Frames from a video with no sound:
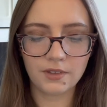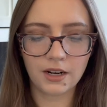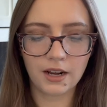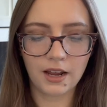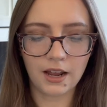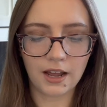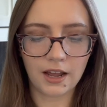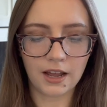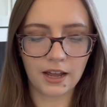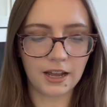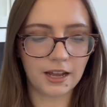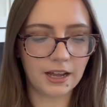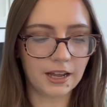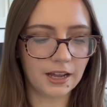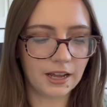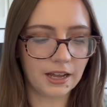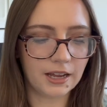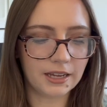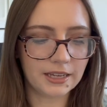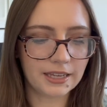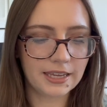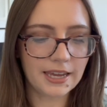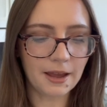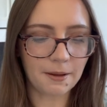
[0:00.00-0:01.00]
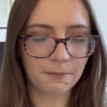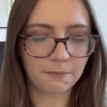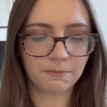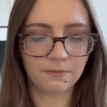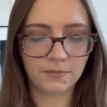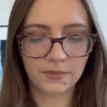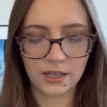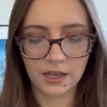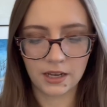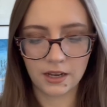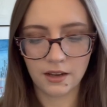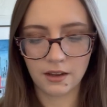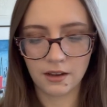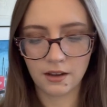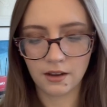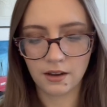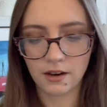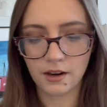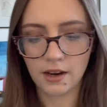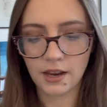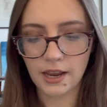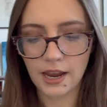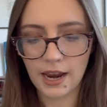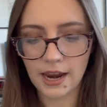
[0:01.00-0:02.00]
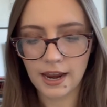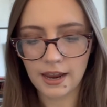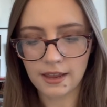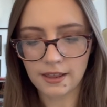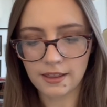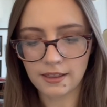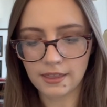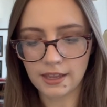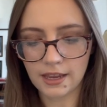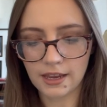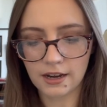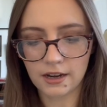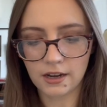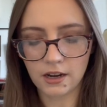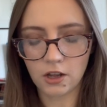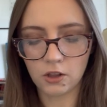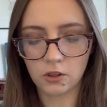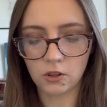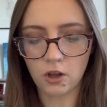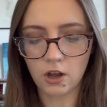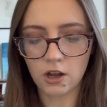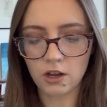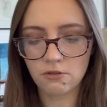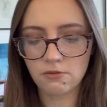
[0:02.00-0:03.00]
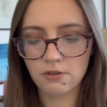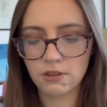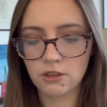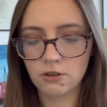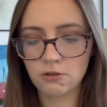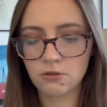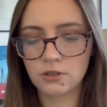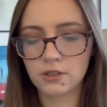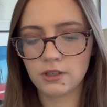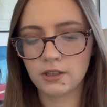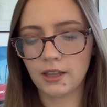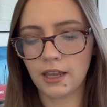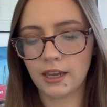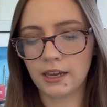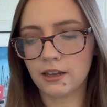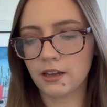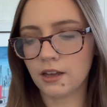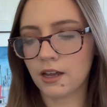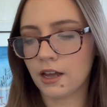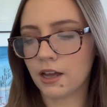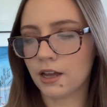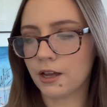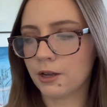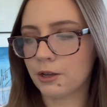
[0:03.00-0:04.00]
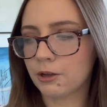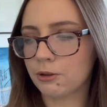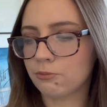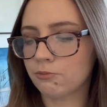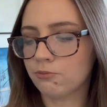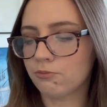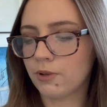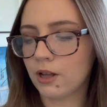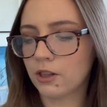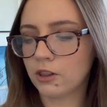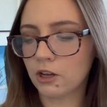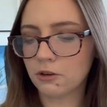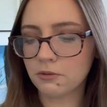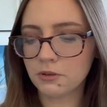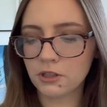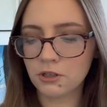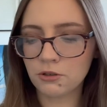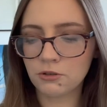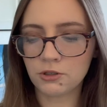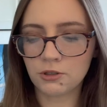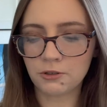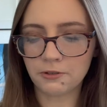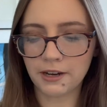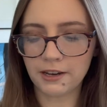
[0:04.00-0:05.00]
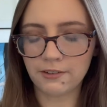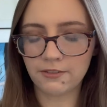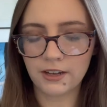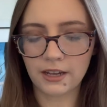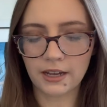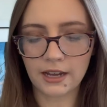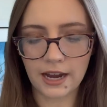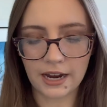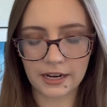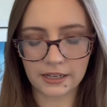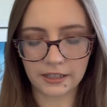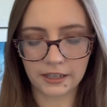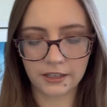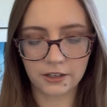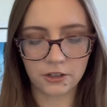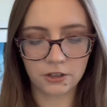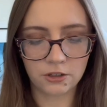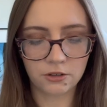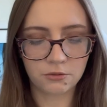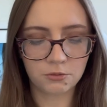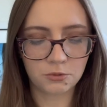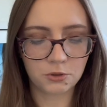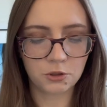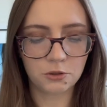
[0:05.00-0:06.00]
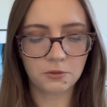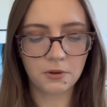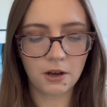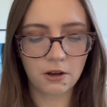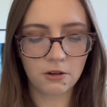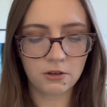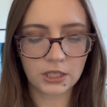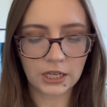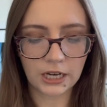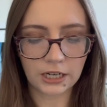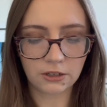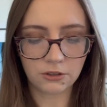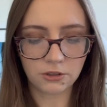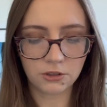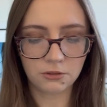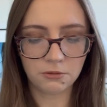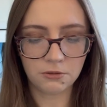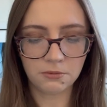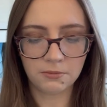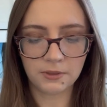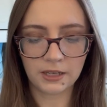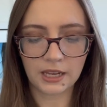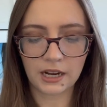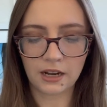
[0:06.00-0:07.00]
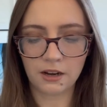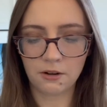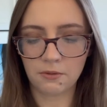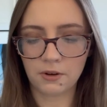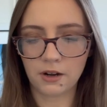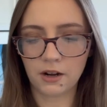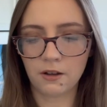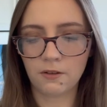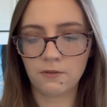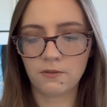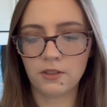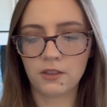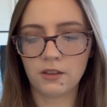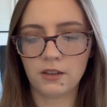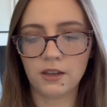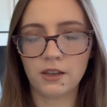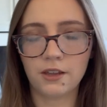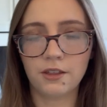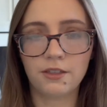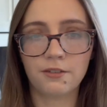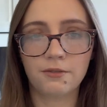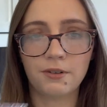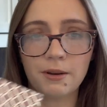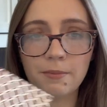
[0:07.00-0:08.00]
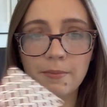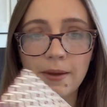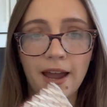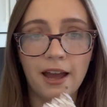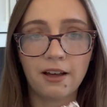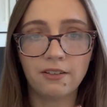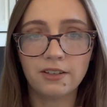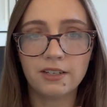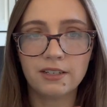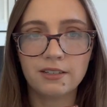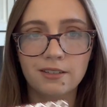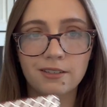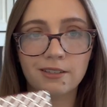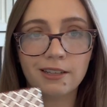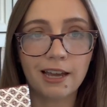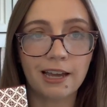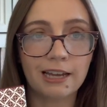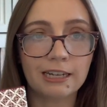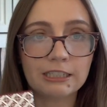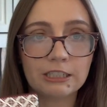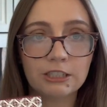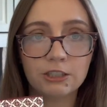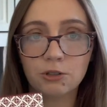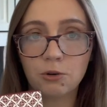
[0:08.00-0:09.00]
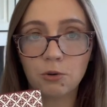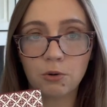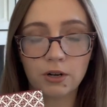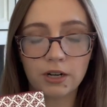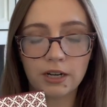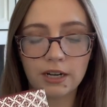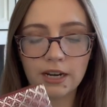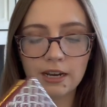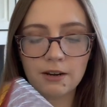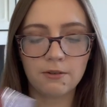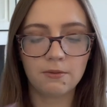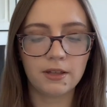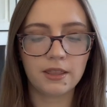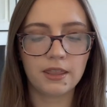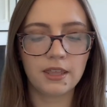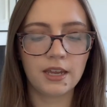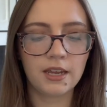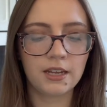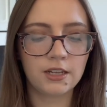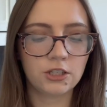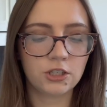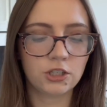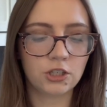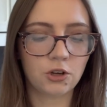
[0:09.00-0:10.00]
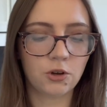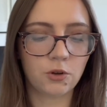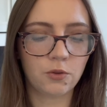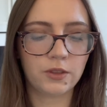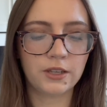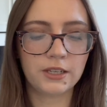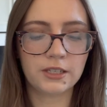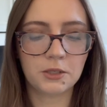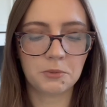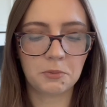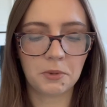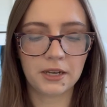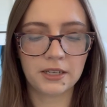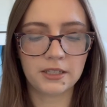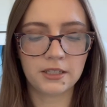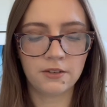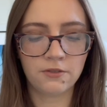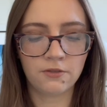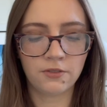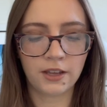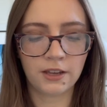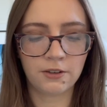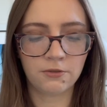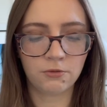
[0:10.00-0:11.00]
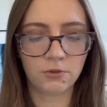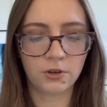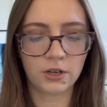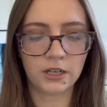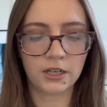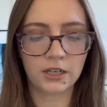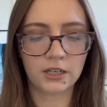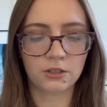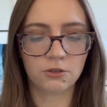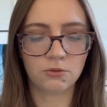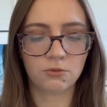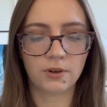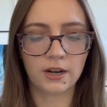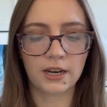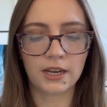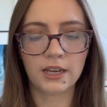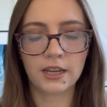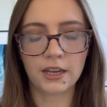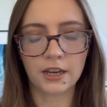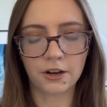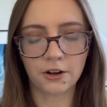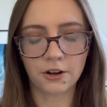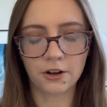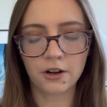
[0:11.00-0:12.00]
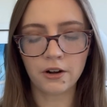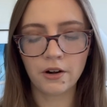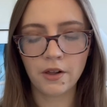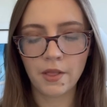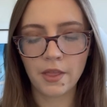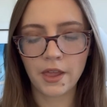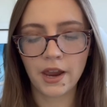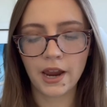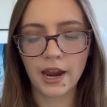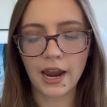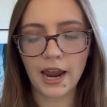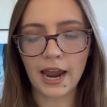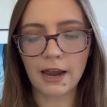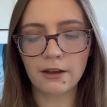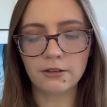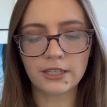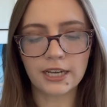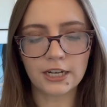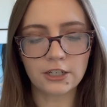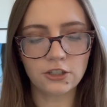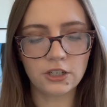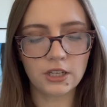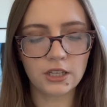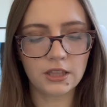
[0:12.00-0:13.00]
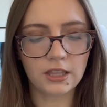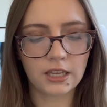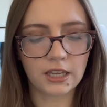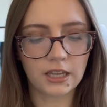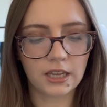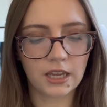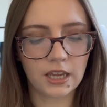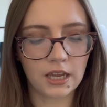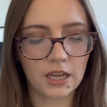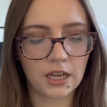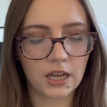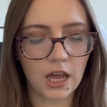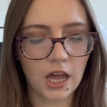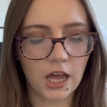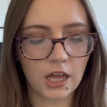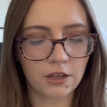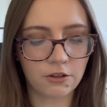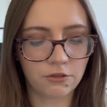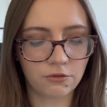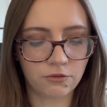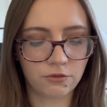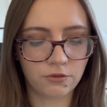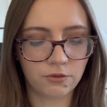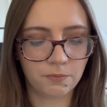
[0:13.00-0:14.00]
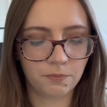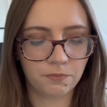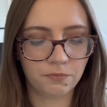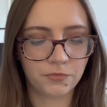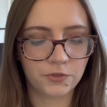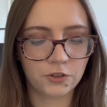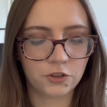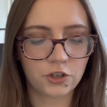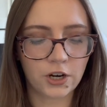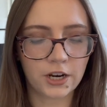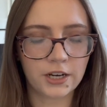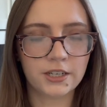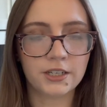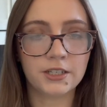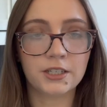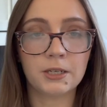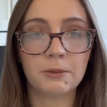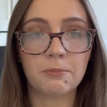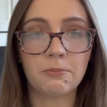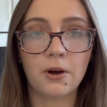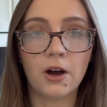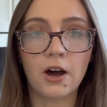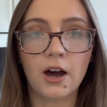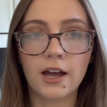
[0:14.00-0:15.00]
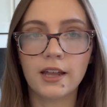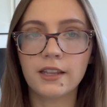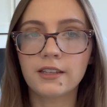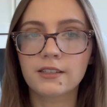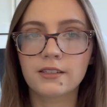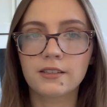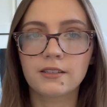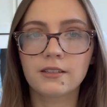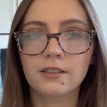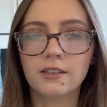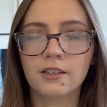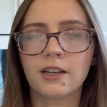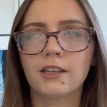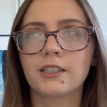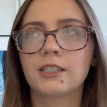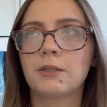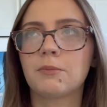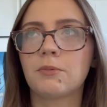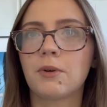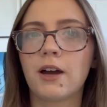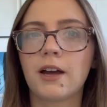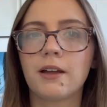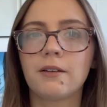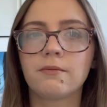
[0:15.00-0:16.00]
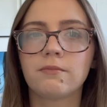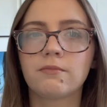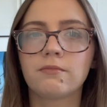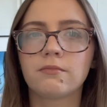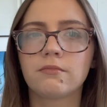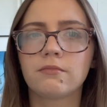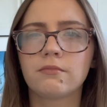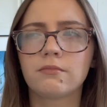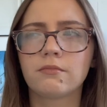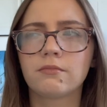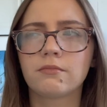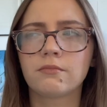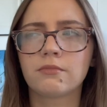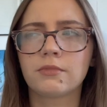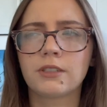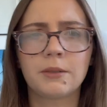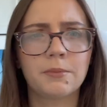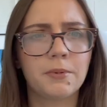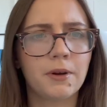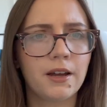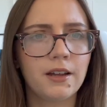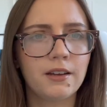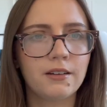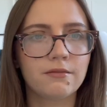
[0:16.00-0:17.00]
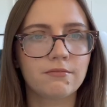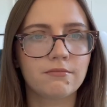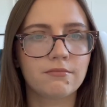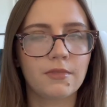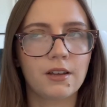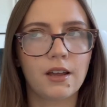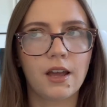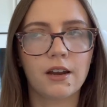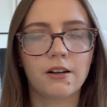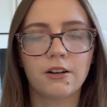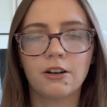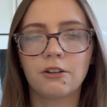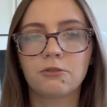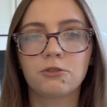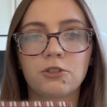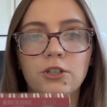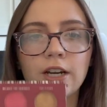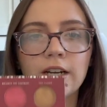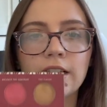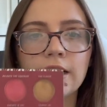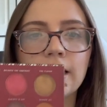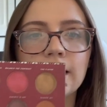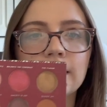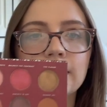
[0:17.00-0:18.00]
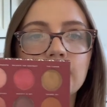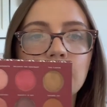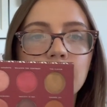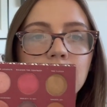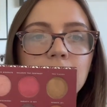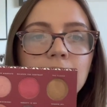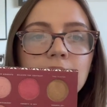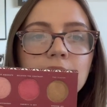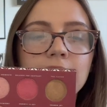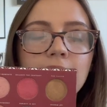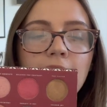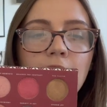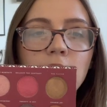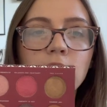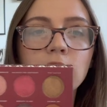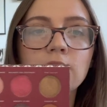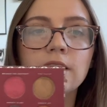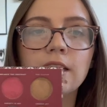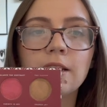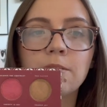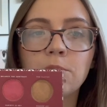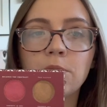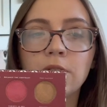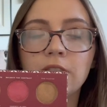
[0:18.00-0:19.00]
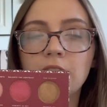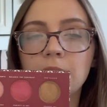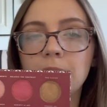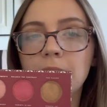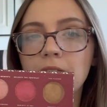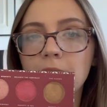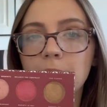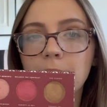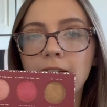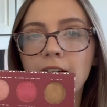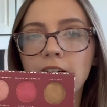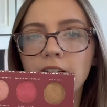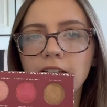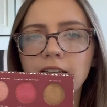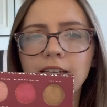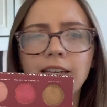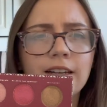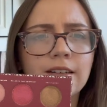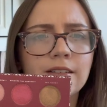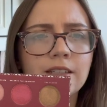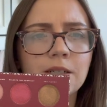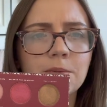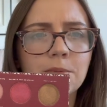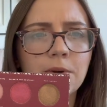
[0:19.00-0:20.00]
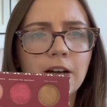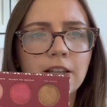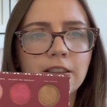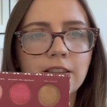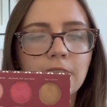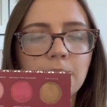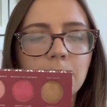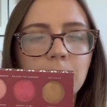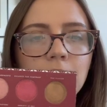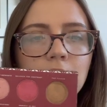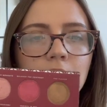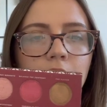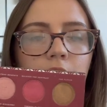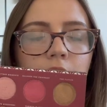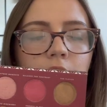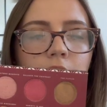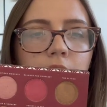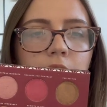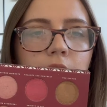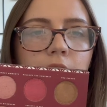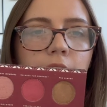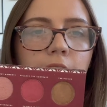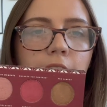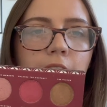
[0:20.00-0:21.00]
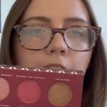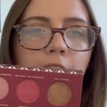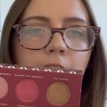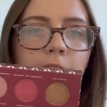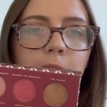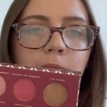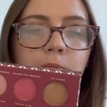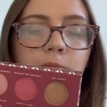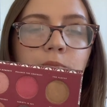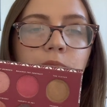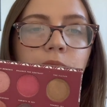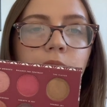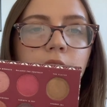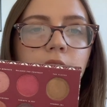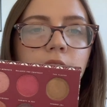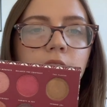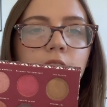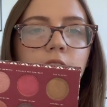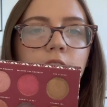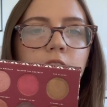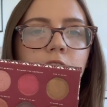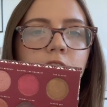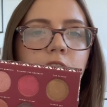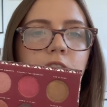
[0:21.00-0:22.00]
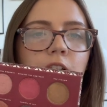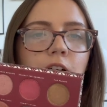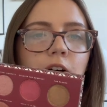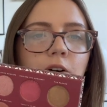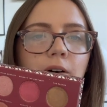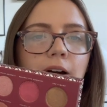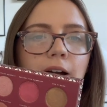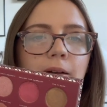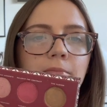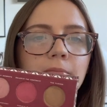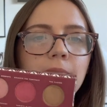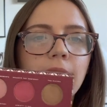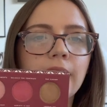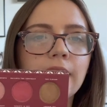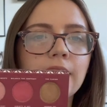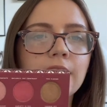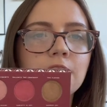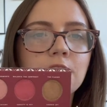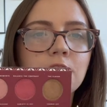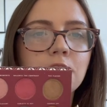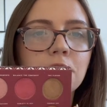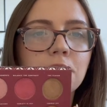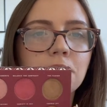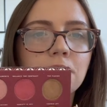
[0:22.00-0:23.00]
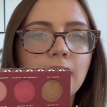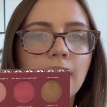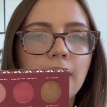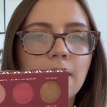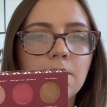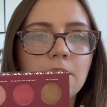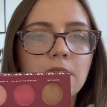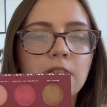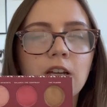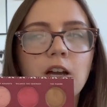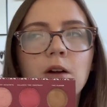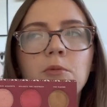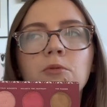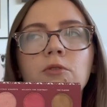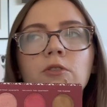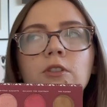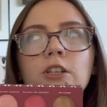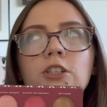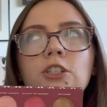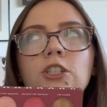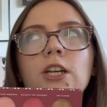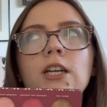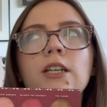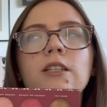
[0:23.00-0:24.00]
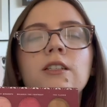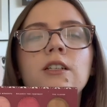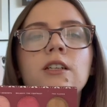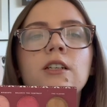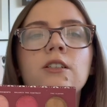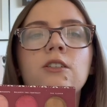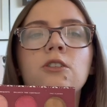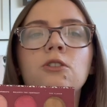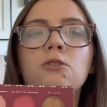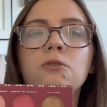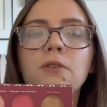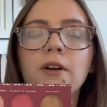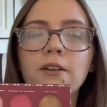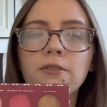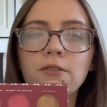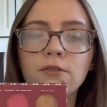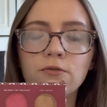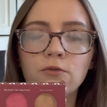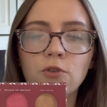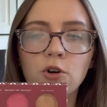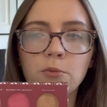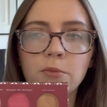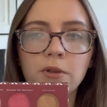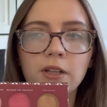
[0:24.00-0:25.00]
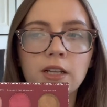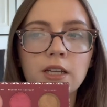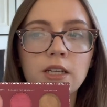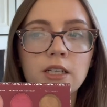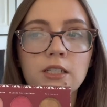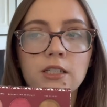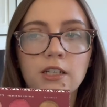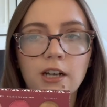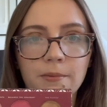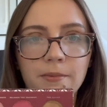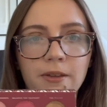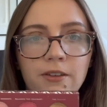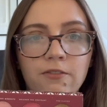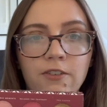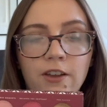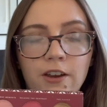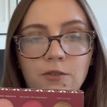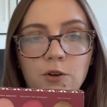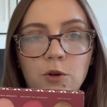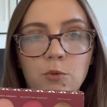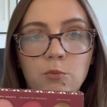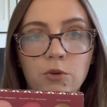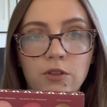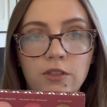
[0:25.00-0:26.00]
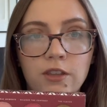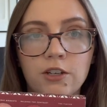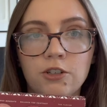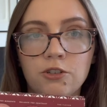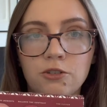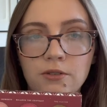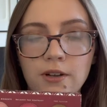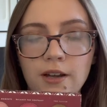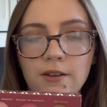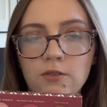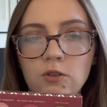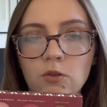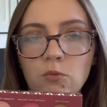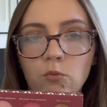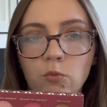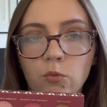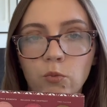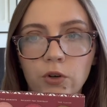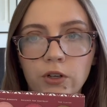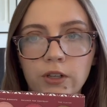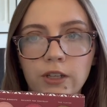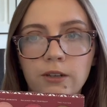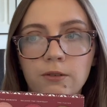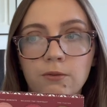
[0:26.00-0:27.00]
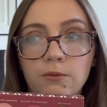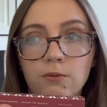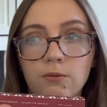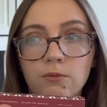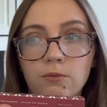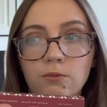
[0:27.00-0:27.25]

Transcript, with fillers: Uh, yeah. And then along with those like uh, along with those Zoeva highlighter duos, I also am getting rid of the three palettes that coordinate with it. So the Spice Up Life one is right here. I was actually thinking of trying to depot, not depot, depot? I don't know, trying to get some of these out and put them in a palette. Yeah, depot them. Um, so I might do that with a couple of these shades because the Zoeva formula is not my favorite, but they do have some really